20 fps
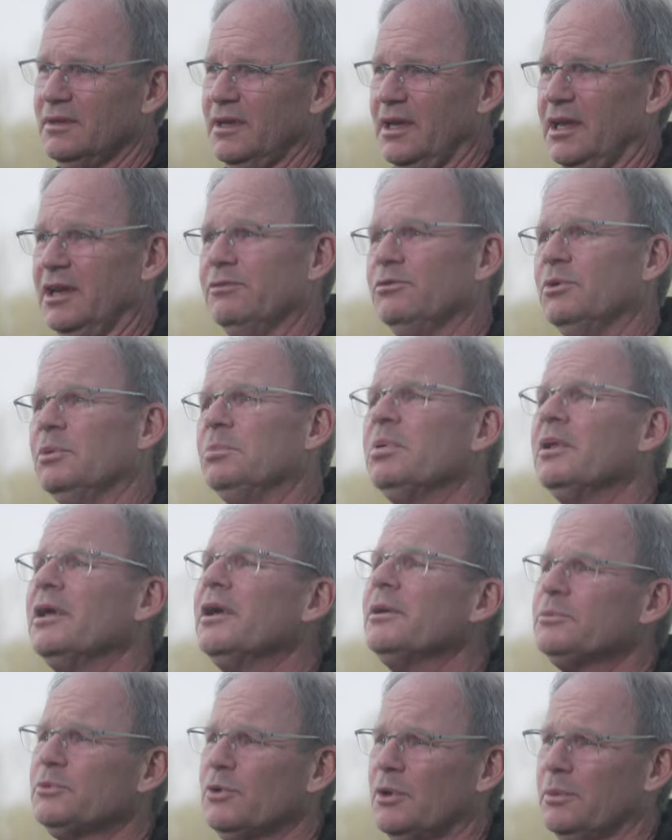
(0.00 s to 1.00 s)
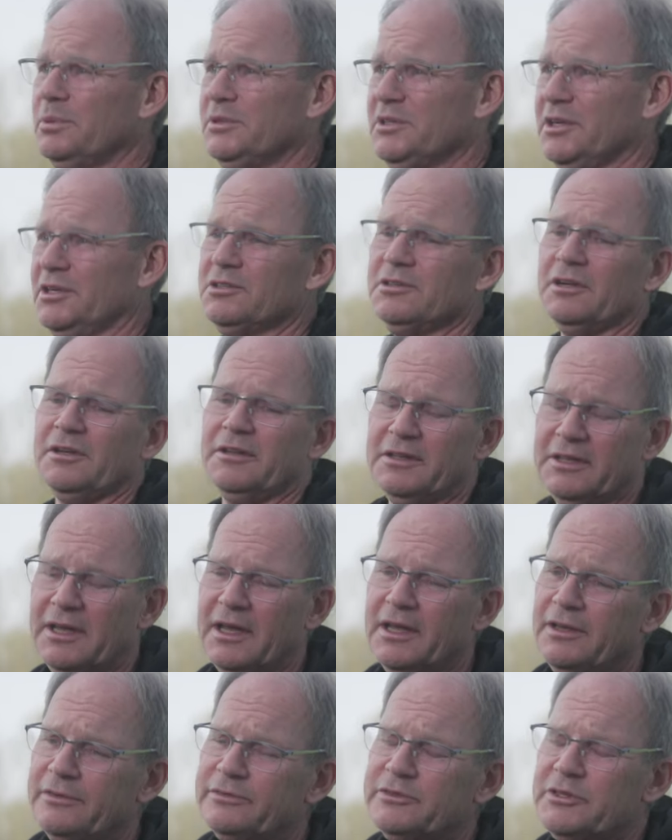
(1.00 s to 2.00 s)
And if we play up to our potential, I think
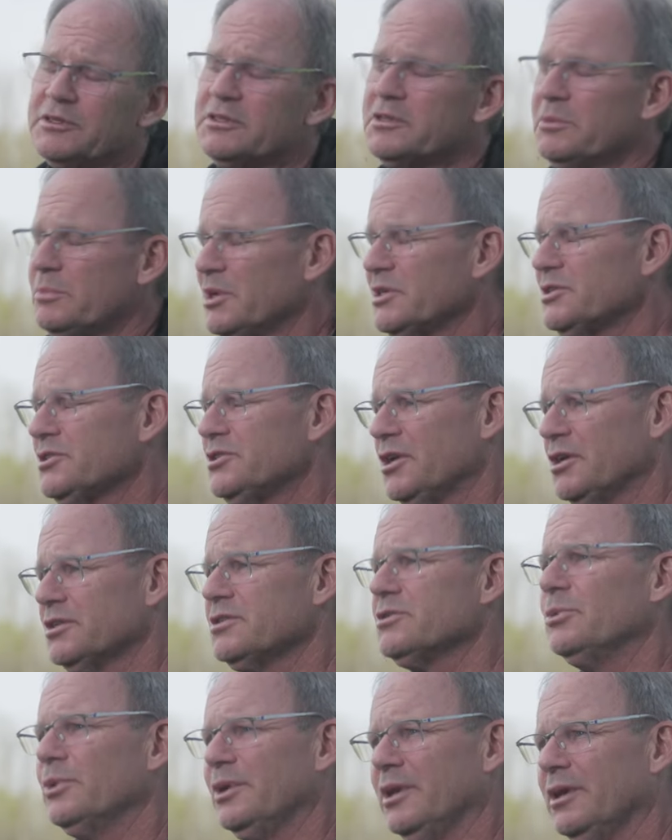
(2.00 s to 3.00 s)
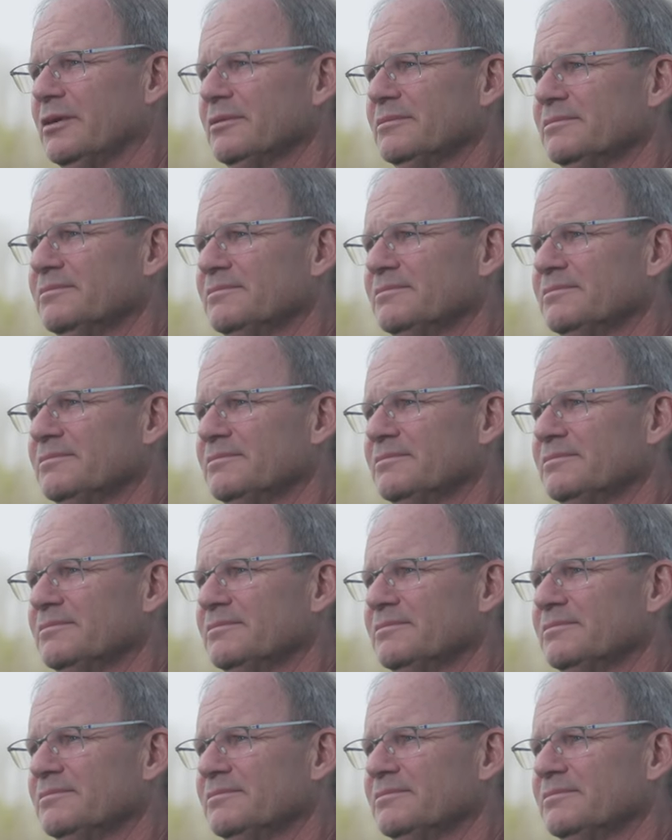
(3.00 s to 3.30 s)
that gives us the best chance of winning.